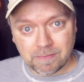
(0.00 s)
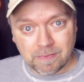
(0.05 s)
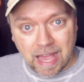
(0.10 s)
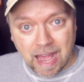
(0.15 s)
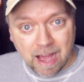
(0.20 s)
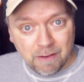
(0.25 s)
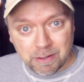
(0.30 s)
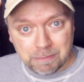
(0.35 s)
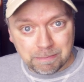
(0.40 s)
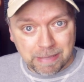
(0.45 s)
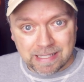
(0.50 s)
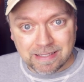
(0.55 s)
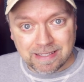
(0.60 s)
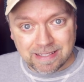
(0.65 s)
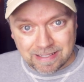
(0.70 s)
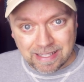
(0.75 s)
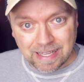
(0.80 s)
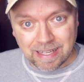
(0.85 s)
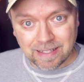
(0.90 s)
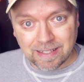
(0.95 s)
haven't been
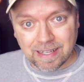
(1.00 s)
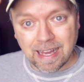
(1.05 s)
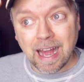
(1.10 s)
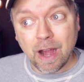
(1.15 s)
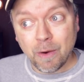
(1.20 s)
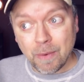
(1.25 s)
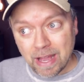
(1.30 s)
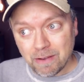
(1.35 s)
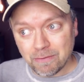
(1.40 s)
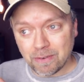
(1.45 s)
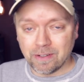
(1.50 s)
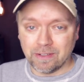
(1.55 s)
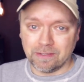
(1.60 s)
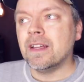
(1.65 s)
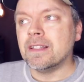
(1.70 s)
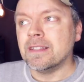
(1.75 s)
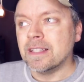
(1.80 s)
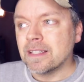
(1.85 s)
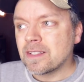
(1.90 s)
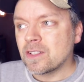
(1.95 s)
sick. However,
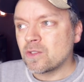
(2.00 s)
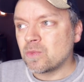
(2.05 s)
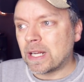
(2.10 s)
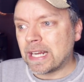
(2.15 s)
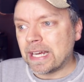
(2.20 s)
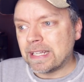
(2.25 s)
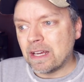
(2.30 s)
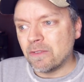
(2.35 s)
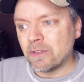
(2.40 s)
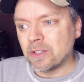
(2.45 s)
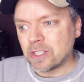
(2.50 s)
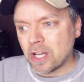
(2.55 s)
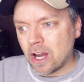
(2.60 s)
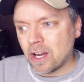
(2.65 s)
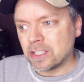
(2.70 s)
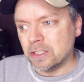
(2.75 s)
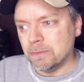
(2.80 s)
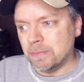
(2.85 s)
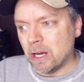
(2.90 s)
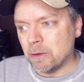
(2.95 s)
this is what I never
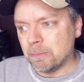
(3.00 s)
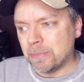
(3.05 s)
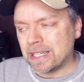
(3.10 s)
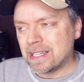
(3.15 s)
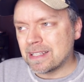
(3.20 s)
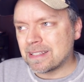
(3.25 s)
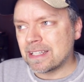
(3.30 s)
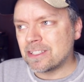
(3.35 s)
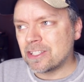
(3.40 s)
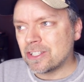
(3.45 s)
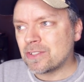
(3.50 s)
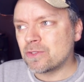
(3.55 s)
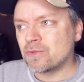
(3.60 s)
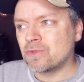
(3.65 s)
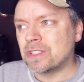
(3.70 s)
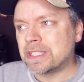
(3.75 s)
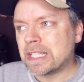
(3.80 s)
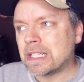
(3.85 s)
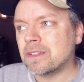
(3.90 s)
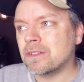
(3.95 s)
talked about because I
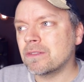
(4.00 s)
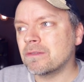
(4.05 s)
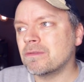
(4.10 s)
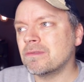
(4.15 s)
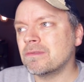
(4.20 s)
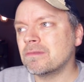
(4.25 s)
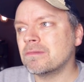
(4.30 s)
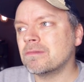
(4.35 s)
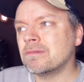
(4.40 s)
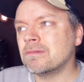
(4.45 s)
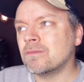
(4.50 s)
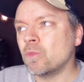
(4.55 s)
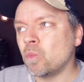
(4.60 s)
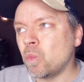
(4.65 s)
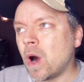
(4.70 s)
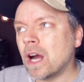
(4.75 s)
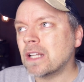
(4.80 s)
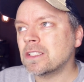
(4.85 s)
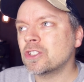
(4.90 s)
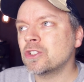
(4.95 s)
just didn't
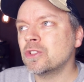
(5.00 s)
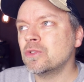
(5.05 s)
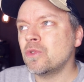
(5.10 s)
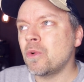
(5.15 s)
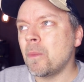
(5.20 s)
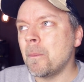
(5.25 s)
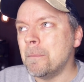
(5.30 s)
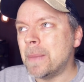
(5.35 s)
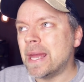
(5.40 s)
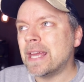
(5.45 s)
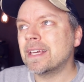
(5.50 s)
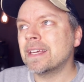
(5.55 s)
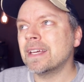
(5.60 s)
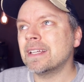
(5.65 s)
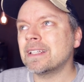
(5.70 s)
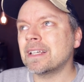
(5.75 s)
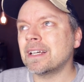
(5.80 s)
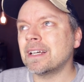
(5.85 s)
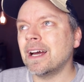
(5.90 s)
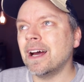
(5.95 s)
want to make
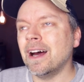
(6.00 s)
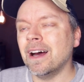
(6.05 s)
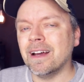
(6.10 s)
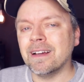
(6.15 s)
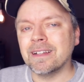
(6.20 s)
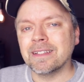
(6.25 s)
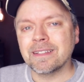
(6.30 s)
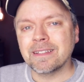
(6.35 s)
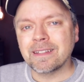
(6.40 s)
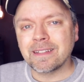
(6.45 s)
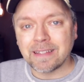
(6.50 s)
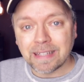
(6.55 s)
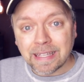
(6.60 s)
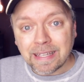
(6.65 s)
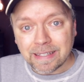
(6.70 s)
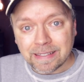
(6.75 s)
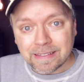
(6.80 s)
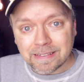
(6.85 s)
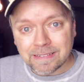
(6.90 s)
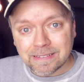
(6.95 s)
it a
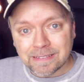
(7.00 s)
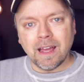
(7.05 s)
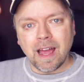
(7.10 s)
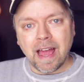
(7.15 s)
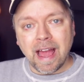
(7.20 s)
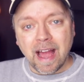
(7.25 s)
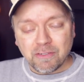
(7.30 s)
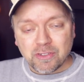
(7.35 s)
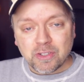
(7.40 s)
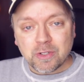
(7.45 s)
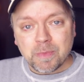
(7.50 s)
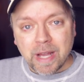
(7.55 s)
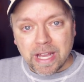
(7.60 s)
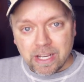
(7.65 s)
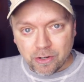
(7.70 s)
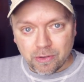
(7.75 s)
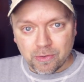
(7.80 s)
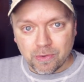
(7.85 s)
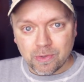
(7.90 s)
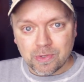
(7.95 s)
thing. After my
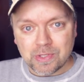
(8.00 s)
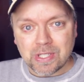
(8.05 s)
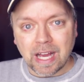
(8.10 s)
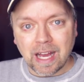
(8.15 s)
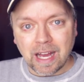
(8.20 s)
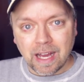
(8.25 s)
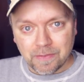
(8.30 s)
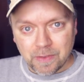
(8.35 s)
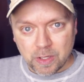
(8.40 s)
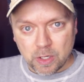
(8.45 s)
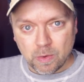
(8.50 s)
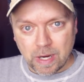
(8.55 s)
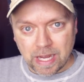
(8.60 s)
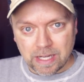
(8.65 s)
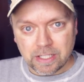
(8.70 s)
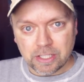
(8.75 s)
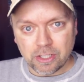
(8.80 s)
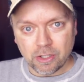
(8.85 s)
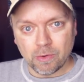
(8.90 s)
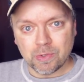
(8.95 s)
cruise on the
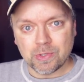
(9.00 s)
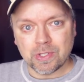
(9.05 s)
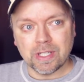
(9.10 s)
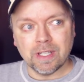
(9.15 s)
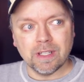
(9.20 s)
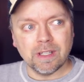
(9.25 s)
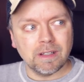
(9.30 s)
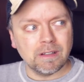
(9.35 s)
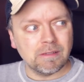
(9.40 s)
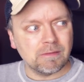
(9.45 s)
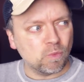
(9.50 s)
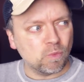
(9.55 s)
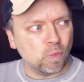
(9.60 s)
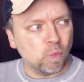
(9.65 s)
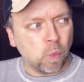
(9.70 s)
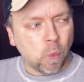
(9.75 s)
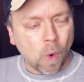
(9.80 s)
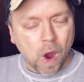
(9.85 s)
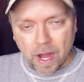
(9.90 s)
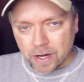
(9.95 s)
Grandiosa,
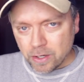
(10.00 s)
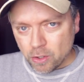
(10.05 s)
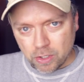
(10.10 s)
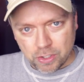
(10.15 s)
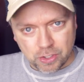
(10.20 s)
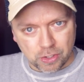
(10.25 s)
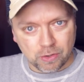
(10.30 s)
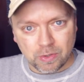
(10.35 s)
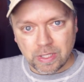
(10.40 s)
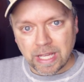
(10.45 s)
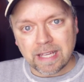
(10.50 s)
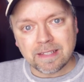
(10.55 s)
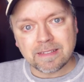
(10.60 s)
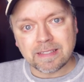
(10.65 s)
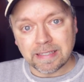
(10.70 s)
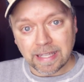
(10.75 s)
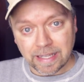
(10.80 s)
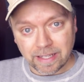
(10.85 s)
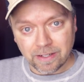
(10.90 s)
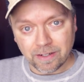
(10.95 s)
1 or 2 days
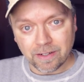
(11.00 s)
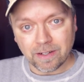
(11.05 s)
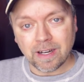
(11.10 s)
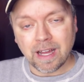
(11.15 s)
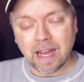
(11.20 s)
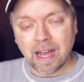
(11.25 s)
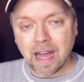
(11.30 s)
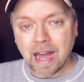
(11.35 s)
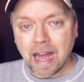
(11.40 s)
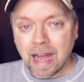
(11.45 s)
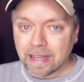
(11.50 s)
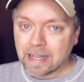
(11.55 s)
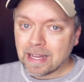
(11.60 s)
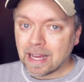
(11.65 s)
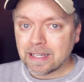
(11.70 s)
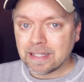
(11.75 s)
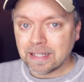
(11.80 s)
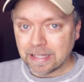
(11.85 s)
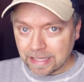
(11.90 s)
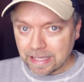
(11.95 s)
later, I
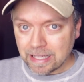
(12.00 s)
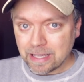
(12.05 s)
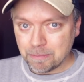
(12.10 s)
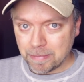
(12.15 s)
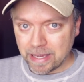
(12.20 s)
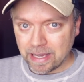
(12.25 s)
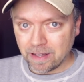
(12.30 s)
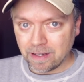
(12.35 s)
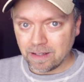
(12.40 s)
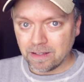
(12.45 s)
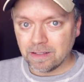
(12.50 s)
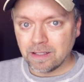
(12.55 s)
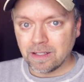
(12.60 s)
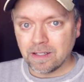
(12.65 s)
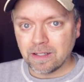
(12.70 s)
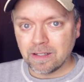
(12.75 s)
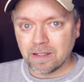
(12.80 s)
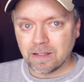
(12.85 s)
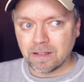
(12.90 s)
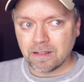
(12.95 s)
got an email,
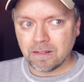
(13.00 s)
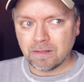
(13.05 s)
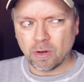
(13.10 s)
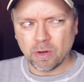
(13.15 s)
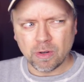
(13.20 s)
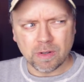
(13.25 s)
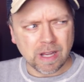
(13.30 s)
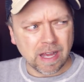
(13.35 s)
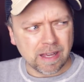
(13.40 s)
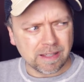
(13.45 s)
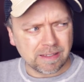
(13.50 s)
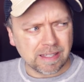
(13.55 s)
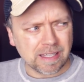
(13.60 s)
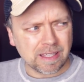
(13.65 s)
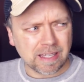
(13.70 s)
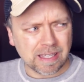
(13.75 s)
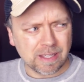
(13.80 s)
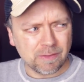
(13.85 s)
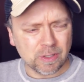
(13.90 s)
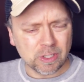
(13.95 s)
or I
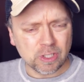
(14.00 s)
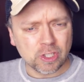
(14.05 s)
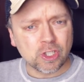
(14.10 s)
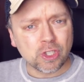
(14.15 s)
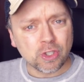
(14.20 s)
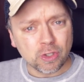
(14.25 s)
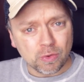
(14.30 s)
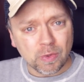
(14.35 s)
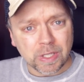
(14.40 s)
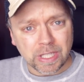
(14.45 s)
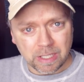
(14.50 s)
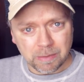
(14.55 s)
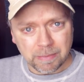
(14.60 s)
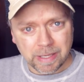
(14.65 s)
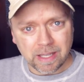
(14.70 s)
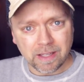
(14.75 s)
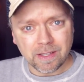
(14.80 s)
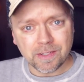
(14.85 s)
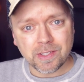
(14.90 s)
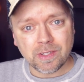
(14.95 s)
think even two
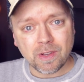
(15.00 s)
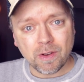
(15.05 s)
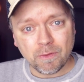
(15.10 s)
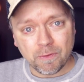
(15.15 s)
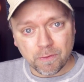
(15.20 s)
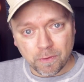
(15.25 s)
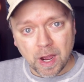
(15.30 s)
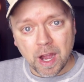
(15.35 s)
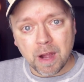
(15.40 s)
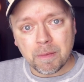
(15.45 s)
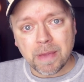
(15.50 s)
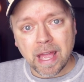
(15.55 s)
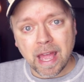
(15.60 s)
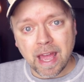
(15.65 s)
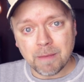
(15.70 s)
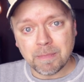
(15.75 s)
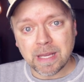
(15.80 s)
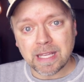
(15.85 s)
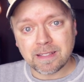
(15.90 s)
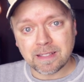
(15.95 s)
emails, from
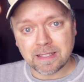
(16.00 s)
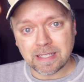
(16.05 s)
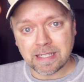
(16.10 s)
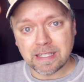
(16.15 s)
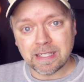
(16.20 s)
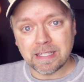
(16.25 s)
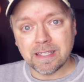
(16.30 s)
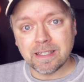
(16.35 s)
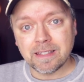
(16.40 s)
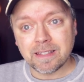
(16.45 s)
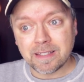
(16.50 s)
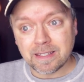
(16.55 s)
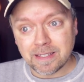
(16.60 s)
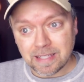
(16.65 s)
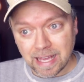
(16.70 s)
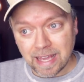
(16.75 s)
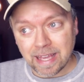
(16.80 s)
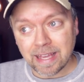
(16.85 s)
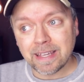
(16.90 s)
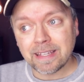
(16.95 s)
MSC
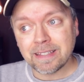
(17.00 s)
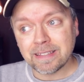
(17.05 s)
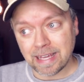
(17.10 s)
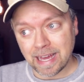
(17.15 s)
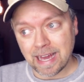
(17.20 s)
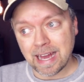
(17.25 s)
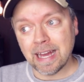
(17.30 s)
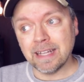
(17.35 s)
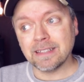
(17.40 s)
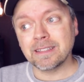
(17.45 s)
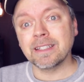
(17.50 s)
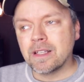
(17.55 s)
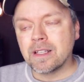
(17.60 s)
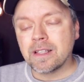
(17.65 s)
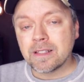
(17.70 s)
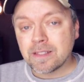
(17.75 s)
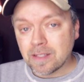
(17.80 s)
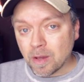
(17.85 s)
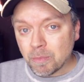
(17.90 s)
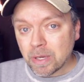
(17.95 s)
saying that
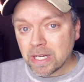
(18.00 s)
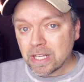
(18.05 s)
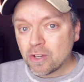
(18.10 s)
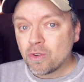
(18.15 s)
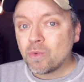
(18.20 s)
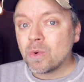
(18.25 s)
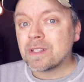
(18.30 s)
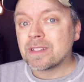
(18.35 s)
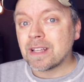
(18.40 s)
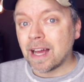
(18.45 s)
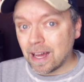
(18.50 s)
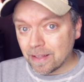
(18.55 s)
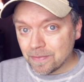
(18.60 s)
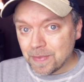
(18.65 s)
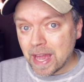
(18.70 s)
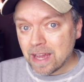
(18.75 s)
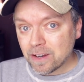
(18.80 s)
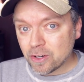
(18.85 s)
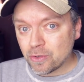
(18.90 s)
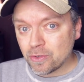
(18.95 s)
somebody who was on
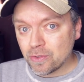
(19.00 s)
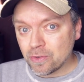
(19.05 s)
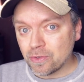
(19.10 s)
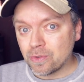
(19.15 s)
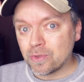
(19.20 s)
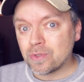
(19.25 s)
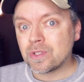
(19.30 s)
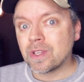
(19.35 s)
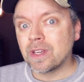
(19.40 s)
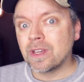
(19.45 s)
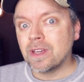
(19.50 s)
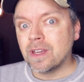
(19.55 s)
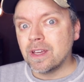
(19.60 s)
that cruise